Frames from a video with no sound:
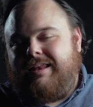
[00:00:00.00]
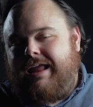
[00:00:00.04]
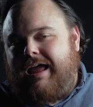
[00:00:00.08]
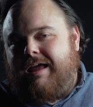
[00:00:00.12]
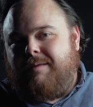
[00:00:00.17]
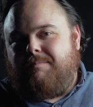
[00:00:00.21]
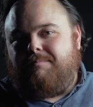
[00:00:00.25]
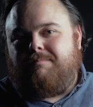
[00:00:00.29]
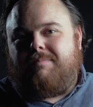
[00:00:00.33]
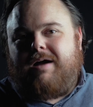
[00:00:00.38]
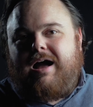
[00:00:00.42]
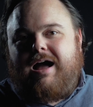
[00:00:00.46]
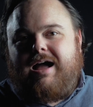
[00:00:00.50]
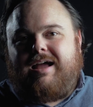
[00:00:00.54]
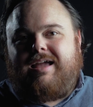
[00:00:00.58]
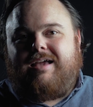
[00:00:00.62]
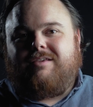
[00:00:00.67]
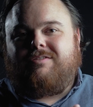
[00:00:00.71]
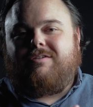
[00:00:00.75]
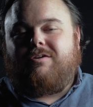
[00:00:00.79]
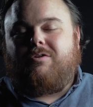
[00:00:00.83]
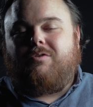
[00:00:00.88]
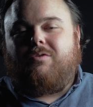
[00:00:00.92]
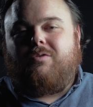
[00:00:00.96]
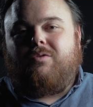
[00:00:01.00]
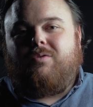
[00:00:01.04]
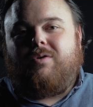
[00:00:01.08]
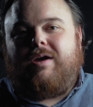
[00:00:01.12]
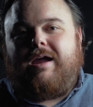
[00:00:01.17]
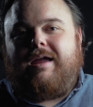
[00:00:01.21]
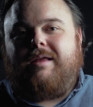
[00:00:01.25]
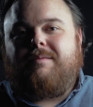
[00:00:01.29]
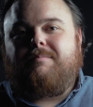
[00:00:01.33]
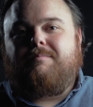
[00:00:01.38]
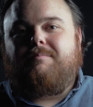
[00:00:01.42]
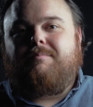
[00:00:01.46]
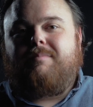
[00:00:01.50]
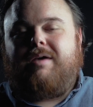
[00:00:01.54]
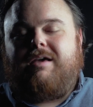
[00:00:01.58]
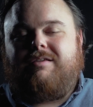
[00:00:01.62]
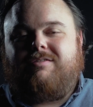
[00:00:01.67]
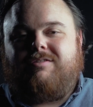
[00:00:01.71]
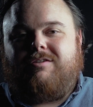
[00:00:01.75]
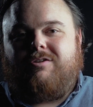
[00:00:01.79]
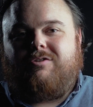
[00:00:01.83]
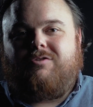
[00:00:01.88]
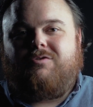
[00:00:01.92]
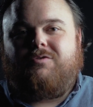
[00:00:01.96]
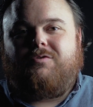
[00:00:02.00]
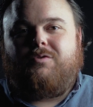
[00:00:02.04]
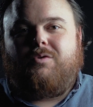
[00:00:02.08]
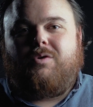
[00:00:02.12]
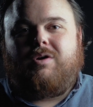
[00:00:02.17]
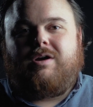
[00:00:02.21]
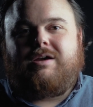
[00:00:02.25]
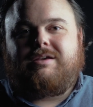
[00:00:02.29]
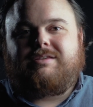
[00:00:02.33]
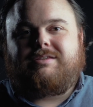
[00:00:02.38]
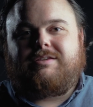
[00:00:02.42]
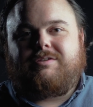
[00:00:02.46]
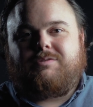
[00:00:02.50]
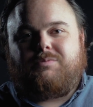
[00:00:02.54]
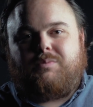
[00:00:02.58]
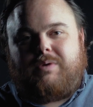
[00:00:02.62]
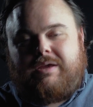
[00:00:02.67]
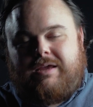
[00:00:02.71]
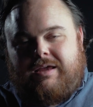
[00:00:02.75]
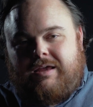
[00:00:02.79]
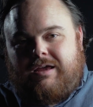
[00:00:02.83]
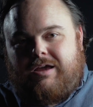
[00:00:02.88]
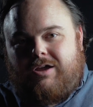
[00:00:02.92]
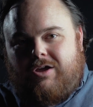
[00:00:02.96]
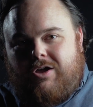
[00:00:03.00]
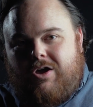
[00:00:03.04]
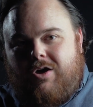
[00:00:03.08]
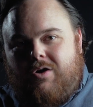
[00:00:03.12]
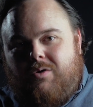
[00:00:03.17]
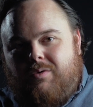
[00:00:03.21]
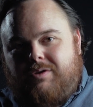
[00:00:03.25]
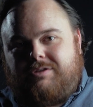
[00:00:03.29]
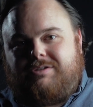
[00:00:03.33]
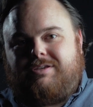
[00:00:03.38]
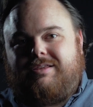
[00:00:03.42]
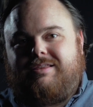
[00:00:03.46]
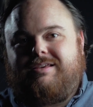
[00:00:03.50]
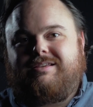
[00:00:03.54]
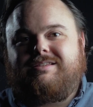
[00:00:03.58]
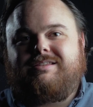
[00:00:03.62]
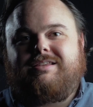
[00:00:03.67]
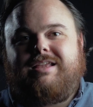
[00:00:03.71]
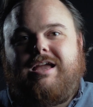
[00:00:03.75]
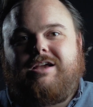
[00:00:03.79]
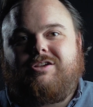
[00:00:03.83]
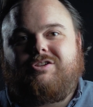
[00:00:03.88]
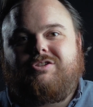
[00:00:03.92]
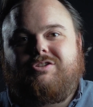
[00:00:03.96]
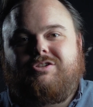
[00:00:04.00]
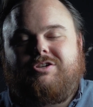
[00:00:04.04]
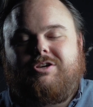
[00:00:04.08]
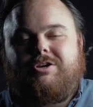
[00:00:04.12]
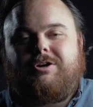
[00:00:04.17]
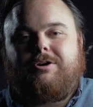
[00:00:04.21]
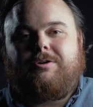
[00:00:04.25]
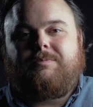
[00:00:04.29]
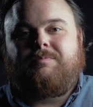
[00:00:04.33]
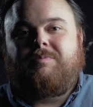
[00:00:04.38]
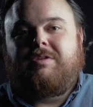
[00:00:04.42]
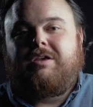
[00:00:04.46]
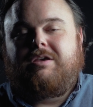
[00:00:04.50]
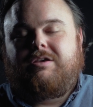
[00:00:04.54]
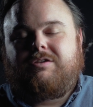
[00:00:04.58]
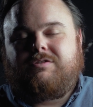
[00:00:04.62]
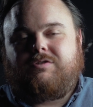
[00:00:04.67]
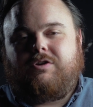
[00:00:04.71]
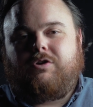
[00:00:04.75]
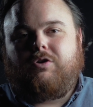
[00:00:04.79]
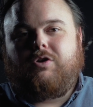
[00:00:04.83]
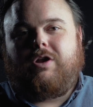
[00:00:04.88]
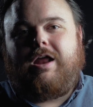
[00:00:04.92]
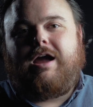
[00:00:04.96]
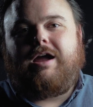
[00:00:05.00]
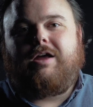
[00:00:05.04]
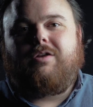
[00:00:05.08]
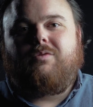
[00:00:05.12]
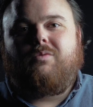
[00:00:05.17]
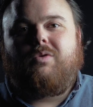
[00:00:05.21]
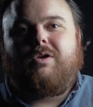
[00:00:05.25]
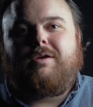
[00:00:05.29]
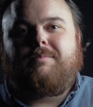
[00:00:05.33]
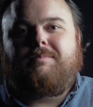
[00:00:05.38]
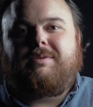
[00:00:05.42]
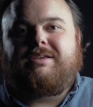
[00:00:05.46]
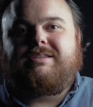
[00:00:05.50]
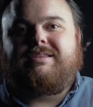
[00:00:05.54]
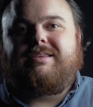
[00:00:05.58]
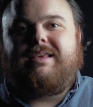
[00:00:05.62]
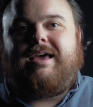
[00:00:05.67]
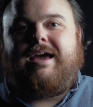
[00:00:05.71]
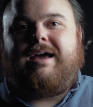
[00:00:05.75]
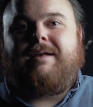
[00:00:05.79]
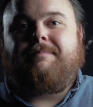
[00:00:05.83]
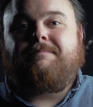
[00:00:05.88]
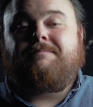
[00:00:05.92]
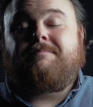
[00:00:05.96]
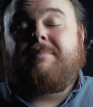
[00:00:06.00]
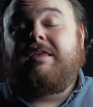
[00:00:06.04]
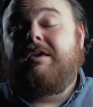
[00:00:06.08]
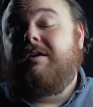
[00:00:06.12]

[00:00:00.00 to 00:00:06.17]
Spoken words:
Nate Bach has a great message for us as we go into this next year, so you're not gonna wanna miss that.